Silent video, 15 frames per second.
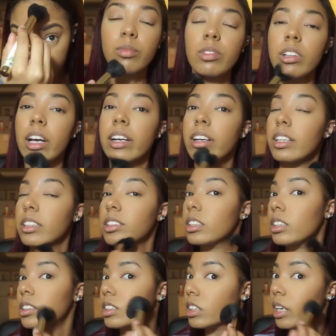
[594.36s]
Like I
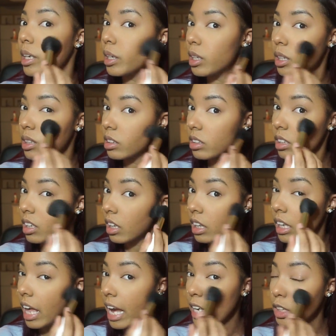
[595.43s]
said, take
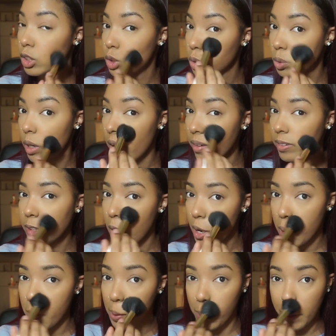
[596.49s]
light, everything
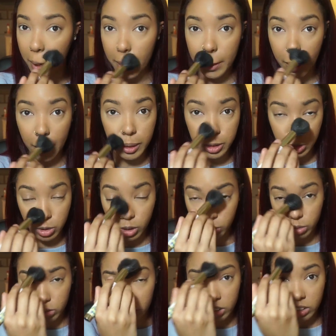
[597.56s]
you do, take light
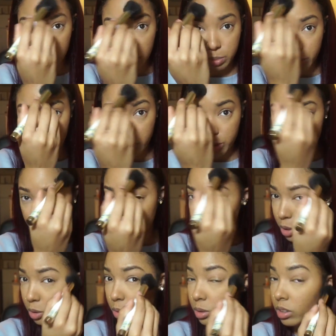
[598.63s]
strokes, because it's better to
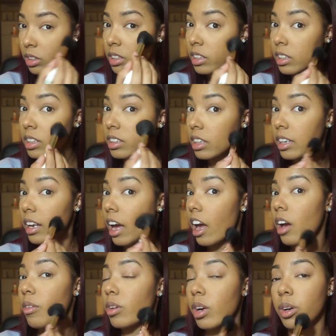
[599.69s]
build than to
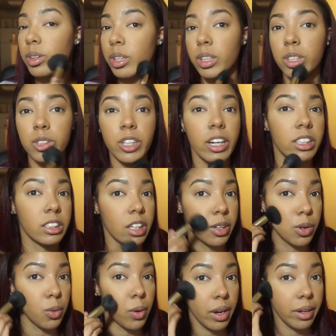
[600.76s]
have it on there and try to
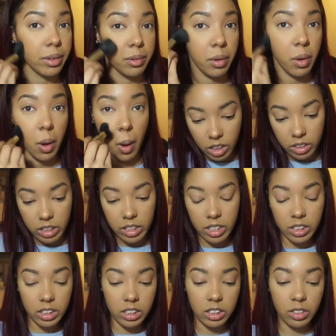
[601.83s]
take away. So then
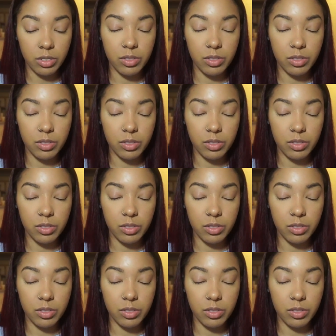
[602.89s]
this is the